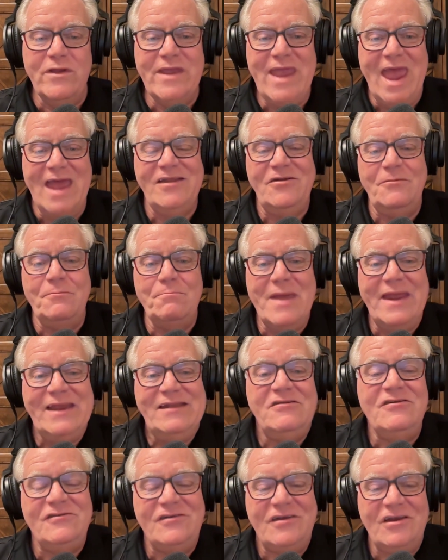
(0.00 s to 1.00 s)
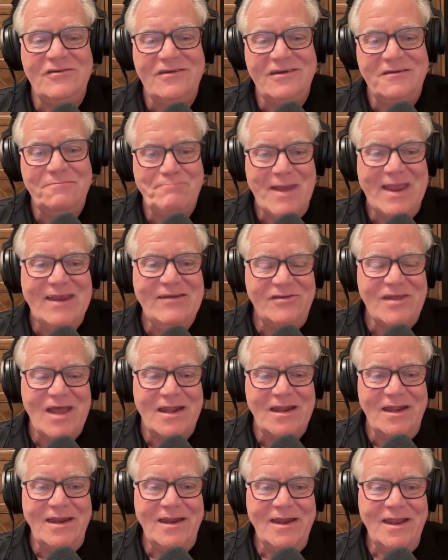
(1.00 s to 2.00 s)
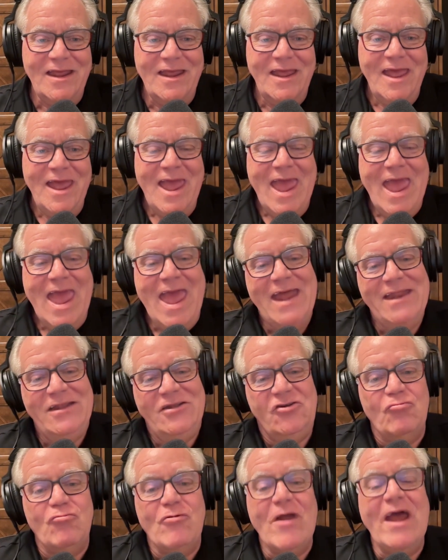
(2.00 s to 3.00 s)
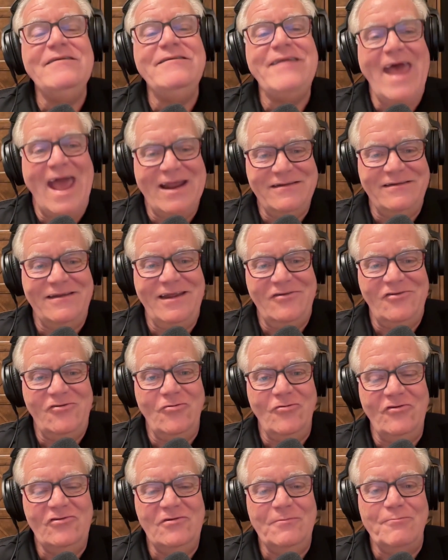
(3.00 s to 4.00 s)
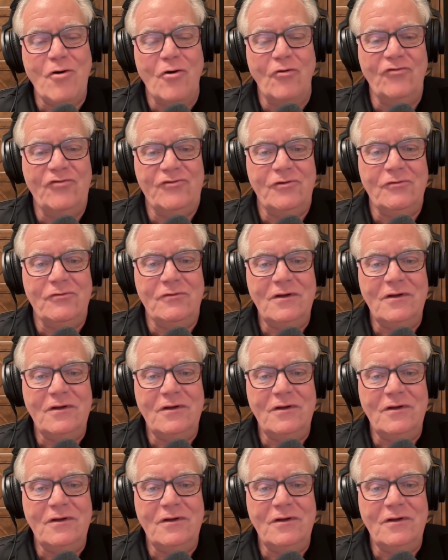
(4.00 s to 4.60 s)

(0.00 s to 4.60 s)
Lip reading: had to make decisions based on it had direct access to it, as opposed to